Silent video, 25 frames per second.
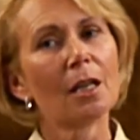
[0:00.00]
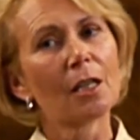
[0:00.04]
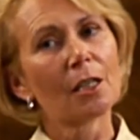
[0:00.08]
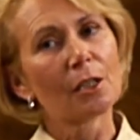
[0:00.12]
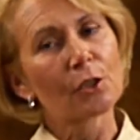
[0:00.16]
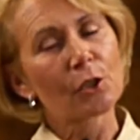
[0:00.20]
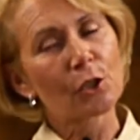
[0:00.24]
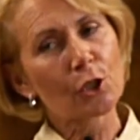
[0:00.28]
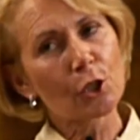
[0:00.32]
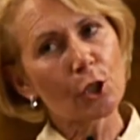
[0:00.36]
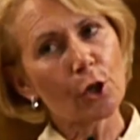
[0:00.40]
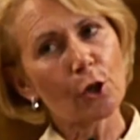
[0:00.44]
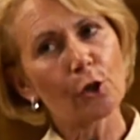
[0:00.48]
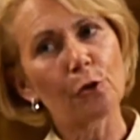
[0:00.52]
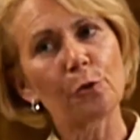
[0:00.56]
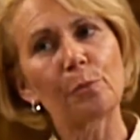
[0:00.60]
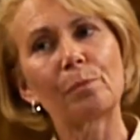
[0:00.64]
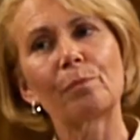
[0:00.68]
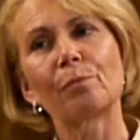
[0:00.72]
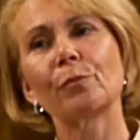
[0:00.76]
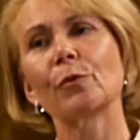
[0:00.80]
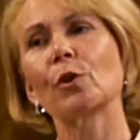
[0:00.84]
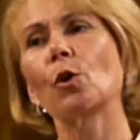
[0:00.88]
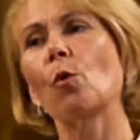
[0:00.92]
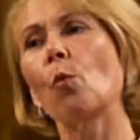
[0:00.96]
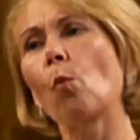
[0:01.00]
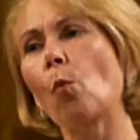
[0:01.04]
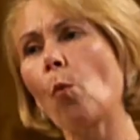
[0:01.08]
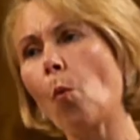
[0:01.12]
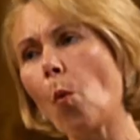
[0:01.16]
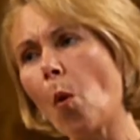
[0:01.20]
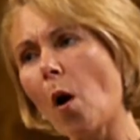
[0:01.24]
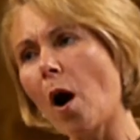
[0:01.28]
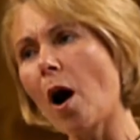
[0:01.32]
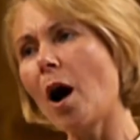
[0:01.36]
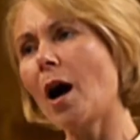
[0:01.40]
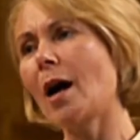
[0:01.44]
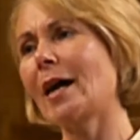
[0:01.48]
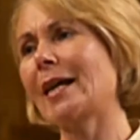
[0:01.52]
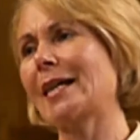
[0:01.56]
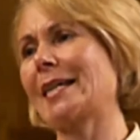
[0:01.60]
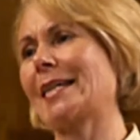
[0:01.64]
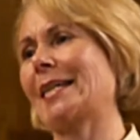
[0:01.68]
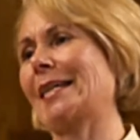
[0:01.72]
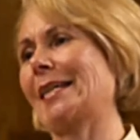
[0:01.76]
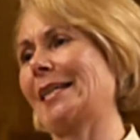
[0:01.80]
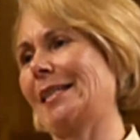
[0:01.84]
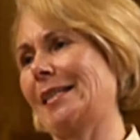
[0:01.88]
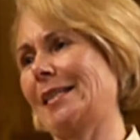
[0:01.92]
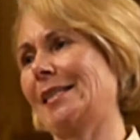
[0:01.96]
So, why
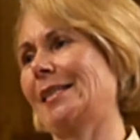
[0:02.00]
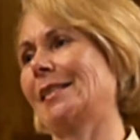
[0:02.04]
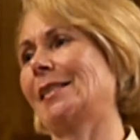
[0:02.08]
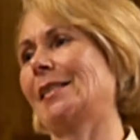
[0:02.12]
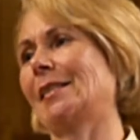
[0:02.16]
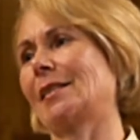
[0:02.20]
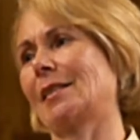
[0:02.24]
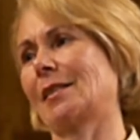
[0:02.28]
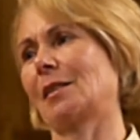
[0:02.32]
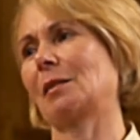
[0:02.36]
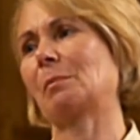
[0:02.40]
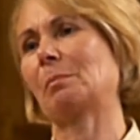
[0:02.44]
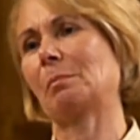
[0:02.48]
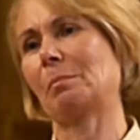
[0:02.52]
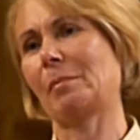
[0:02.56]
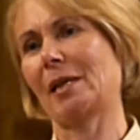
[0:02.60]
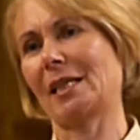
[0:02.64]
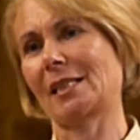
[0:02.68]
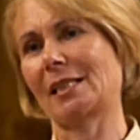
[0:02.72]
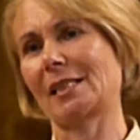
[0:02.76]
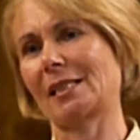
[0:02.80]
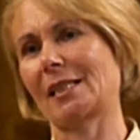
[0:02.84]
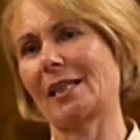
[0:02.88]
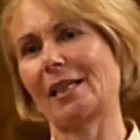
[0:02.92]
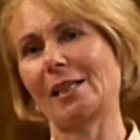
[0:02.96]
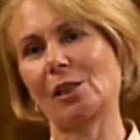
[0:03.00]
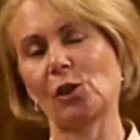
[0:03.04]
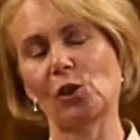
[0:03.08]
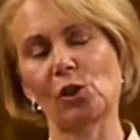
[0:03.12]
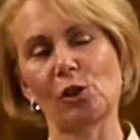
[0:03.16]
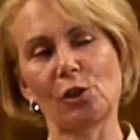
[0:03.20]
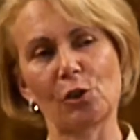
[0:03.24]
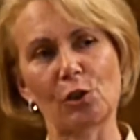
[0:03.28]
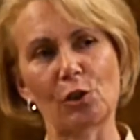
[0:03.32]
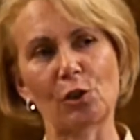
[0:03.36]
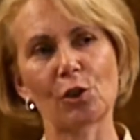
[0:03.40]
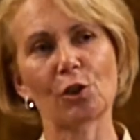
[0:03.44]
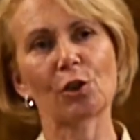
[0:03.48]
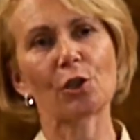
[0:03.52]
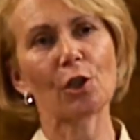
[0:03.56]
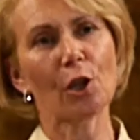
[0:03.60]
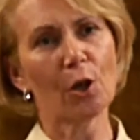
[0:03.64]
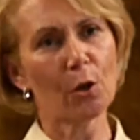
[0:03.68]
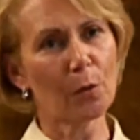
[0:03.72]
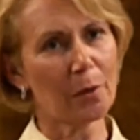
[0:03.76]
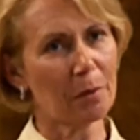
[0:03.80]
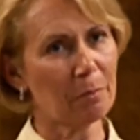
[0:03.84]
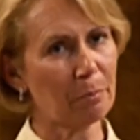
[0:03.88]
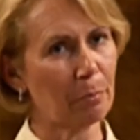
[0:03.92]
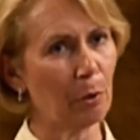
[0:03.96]
is meditation so
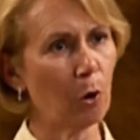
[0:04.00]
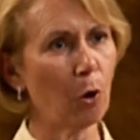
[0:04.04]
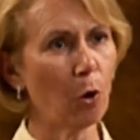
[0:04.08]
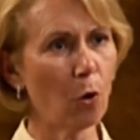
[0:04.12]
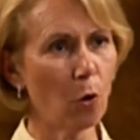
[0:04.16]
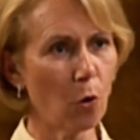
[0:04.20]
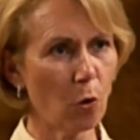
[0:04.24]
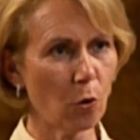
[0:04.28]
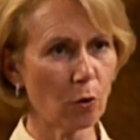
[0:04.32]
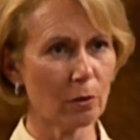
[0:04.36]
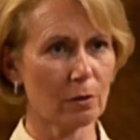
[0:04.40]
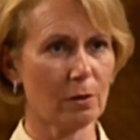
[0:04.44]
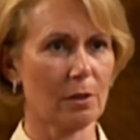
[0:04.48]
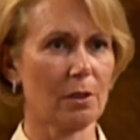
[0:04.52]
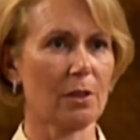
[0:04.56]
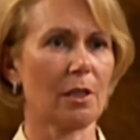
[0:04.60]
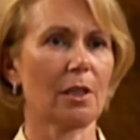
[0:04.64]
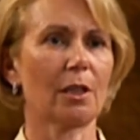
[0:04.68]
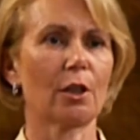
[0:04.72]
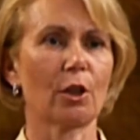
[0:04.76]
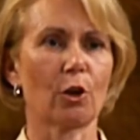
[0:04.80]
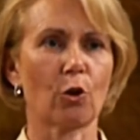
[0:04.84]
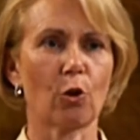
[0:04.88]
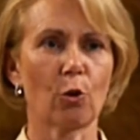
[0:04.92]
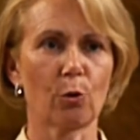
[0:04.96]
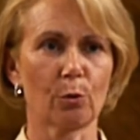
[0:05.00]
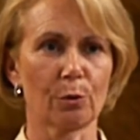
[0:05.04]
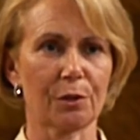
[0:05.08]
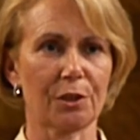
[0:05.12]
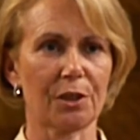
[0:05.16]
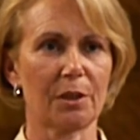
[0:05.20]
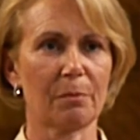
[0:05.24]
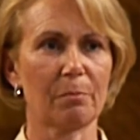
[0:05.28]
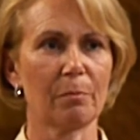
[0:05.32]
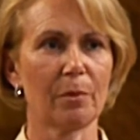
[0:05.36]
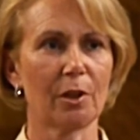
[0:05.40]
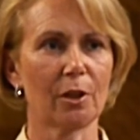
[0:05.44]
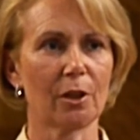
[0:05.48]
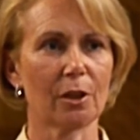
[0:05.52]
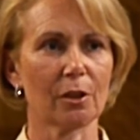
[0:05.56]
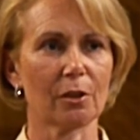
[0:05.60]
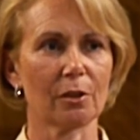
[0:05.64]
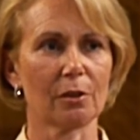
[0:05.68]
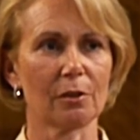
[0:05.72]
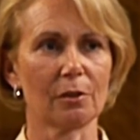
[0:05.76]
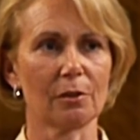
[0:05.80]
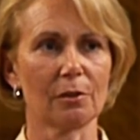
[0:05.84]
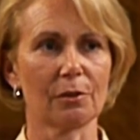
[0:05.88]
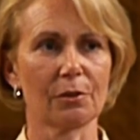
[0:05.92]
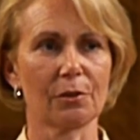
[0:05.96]
important in A Course in
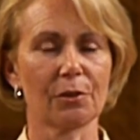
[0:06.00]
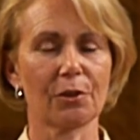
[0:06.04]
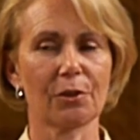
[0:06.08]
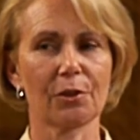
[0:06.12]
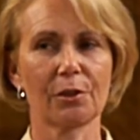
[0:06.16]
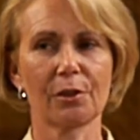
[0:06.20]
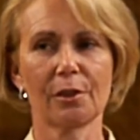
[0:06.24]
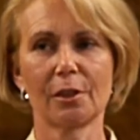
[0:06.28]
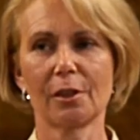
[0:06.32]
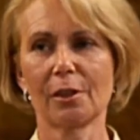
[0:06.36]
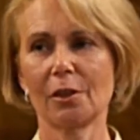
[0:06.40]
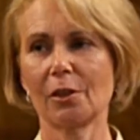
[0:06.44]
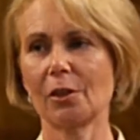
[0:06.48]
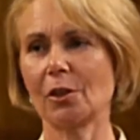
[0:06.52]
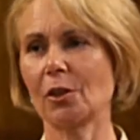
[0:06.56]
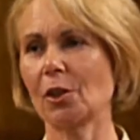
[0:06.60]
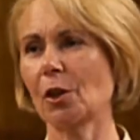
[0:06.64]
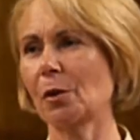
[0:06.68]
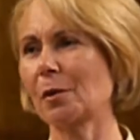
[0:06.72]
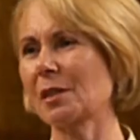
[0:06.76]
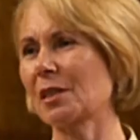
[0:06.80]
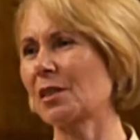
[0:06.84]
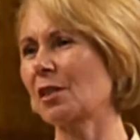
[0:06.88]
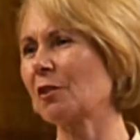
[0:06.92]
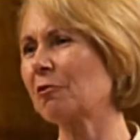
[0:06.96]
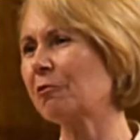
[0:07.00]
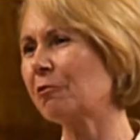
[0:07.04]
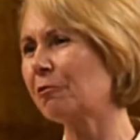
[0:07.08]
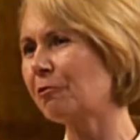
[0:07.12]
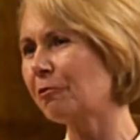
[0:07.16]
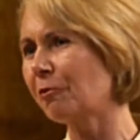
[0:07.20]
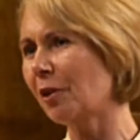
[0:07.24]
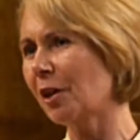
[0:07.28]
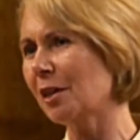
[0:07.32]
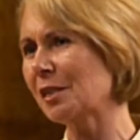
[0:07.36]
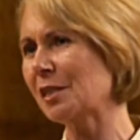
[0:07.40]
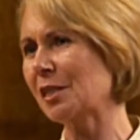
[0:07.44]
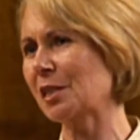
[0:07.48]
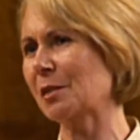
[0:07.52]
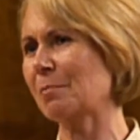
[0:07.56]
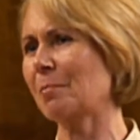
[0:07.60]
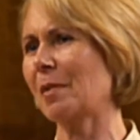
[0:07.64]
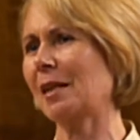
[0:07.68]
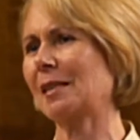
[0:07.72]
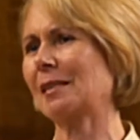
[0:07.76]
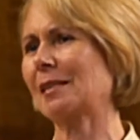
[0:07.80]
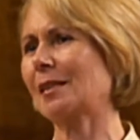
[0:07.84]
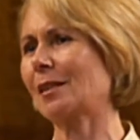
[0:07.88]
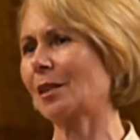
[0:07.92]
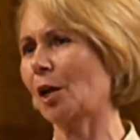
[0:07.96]
Miracles? You know, it's a
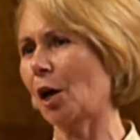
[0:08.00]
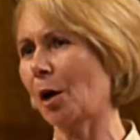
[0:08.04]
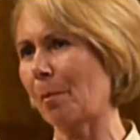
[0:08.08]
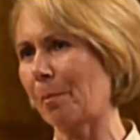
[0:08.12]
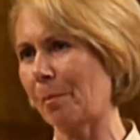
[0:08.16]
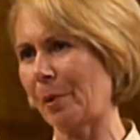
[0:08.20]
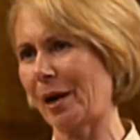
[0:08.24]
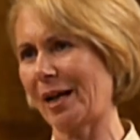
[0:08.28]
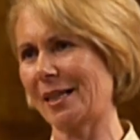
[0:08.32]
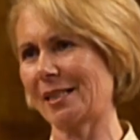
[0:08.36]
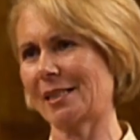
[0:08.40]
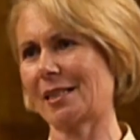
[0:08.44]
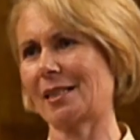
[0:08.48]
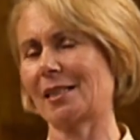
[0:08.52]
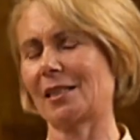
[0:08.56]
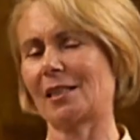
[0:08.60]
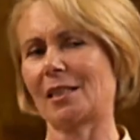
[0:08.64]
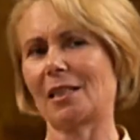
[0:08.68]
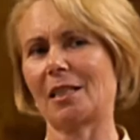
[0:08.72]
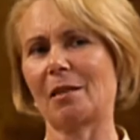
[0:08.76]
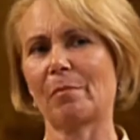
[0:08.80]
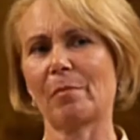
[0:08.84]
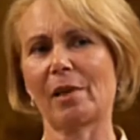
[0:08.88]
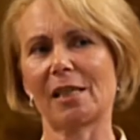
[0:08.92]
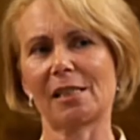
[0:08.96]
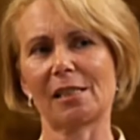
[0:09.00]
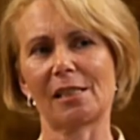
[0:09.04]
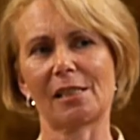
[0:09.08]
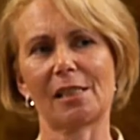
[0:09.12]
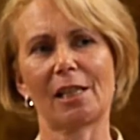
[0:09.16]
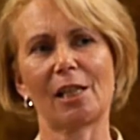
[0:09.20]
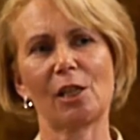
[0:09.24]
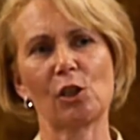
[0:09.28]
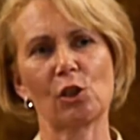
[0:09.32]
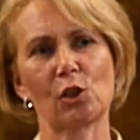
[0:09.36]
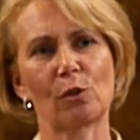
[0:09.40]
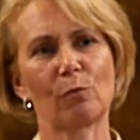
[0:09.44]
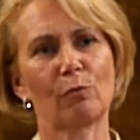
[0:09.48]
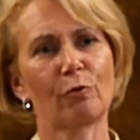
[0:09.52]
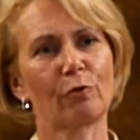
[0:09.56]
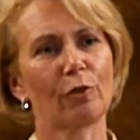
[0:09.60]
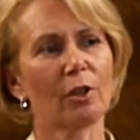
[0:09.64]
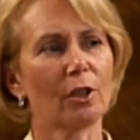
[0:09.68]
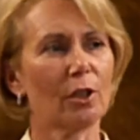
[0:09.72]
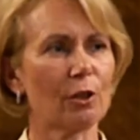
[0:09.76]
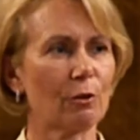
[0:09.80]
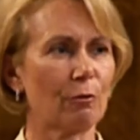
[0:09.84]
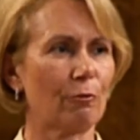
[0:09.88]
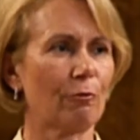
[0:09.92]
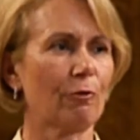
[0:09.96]
fundamental capacity meditation for
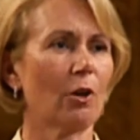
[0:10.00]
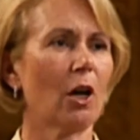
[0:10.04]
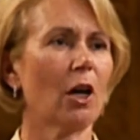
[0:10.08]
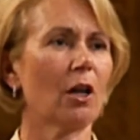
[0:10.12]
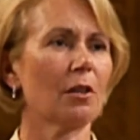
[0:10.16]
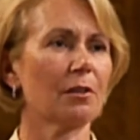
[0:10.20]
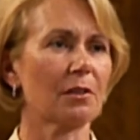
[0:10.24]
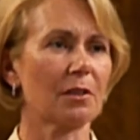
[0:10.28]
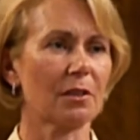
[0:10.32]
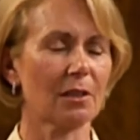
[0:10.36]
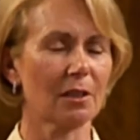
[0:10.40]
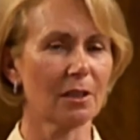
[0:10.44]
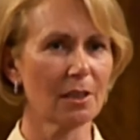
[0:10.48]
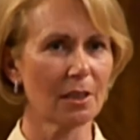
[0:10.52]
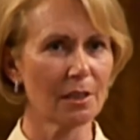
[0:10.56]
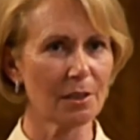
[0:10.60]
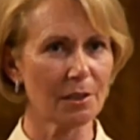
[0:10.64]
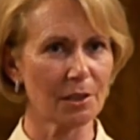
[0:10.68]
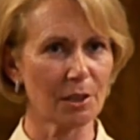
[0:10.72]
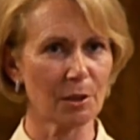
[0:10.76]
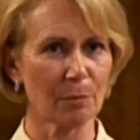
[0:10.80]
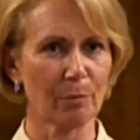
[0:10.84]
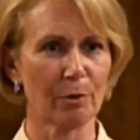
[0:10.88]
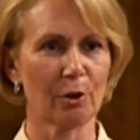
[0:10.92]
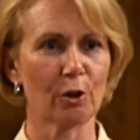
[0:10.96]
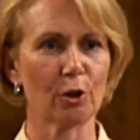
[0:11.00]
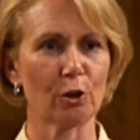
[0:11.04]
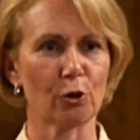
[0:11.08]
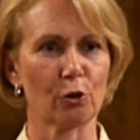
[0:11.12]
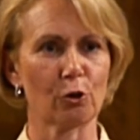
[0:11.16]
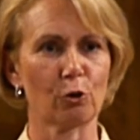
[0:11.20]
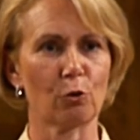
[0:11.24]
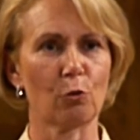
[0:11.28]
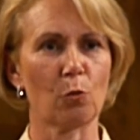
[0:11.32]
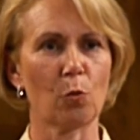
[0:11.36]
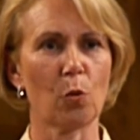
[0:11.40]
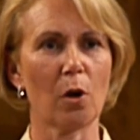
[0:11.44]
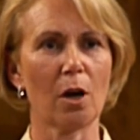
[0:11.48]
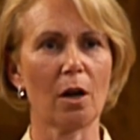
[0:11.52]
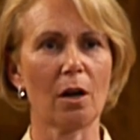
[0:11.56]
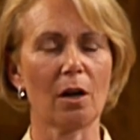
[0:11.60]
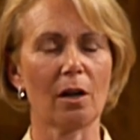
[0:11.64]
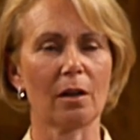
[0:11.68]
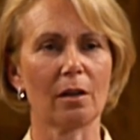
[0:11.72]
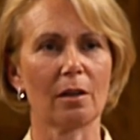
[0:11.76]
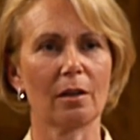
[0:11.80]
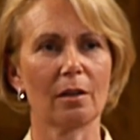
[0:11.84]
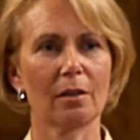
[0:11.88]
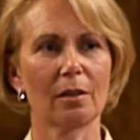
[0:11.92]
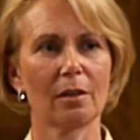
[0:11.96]
advanced spiritual
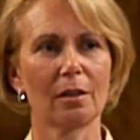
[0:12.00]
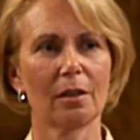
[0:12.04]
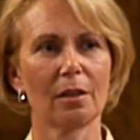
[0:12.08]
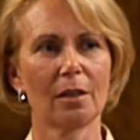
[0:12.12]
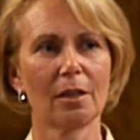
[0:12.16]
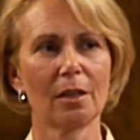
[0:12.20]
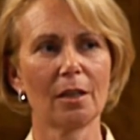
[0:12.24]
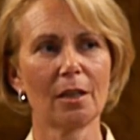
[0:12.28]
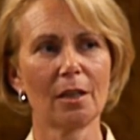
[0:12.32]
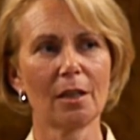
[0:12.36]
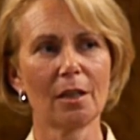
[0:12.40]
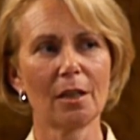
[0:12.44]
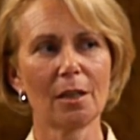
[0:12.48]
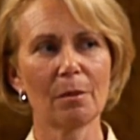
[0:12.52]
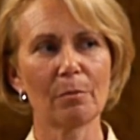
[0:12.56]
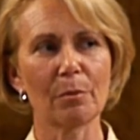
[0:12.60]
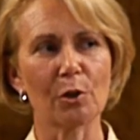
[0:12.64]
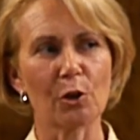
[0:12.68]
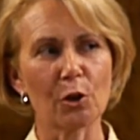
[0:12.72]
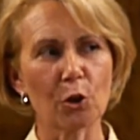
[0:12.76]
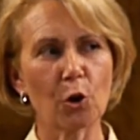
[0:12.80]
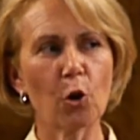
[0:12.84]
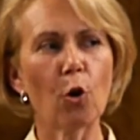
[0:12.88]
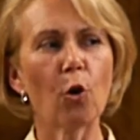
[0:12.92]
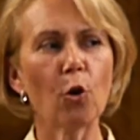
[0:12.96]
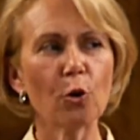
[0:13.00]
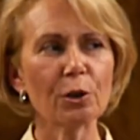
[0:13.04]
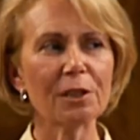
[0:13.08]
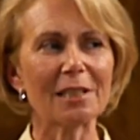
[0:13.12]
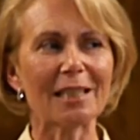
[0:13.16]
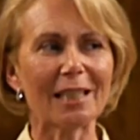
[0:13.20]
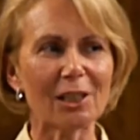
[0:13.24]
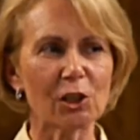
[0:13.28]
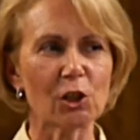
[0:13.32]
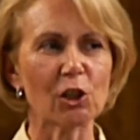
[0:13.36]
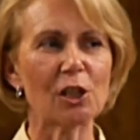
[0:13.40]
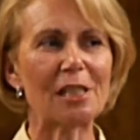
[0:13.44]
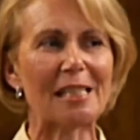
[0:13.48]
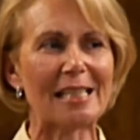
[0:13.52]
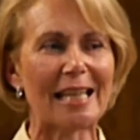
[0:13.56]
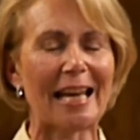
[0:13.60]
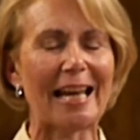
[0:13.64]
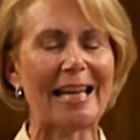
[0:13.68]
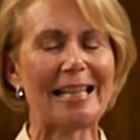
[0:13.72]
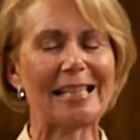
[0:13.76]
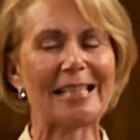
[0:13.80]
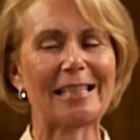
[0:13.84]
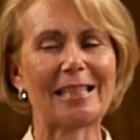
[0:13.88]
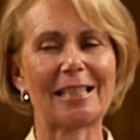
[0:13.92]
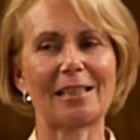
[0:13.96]
work. But the Course actually
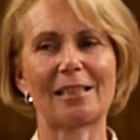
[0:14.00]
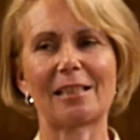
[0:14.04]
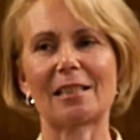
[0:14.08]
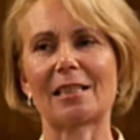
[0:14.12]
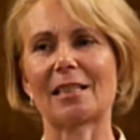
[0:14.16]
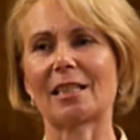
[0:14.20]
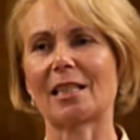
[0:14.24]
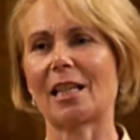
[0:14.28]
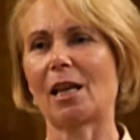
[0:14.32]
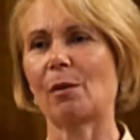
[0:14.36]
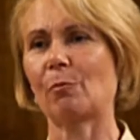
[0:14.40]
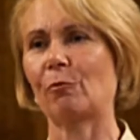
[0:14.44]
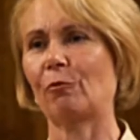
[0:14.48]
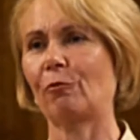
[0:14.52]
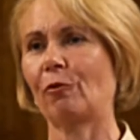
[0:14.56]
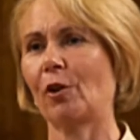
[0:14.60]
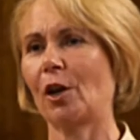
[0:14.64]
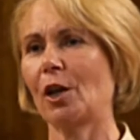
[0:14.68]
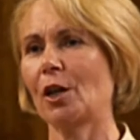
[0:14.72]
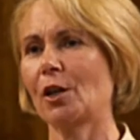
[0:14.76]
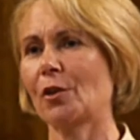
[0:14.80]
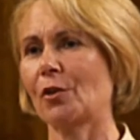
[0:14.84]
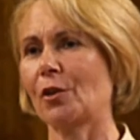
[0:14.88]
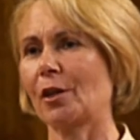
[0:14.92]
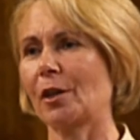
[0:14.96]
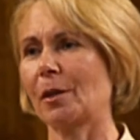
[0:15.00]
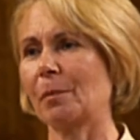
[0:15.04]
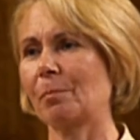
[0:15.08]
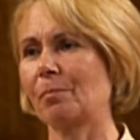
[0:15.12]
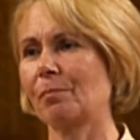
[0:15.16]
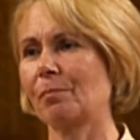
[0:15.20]
takes it a step further,